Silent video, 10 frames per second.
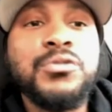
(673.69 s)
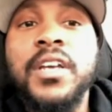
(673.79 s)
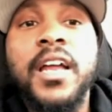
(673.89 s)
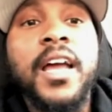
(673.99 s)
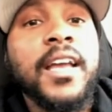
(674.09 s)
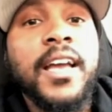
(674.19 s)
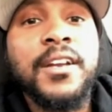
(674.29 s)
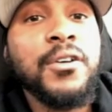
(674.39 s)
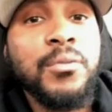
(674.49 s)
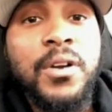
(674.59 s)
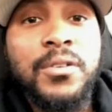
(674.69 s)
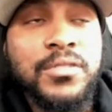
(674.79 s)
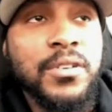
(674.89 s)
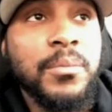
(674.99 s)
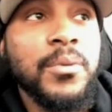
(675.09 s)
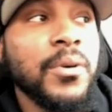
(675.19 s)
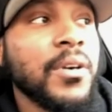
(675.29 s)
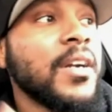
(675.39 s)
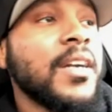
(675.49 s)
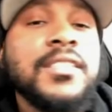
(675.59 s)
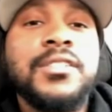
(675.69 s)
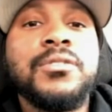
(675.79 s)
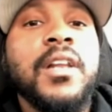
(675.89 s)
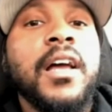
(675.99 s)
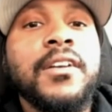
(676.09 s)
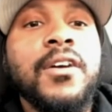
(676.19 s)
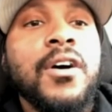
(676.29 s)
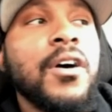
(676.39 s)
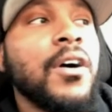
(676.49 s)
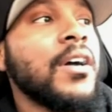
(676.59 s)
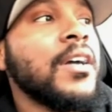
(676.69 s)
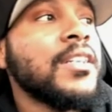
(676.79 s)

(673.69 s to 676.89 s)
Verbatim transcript: You said I ain't got to go to Rhodes no more. She was mm. like, "No."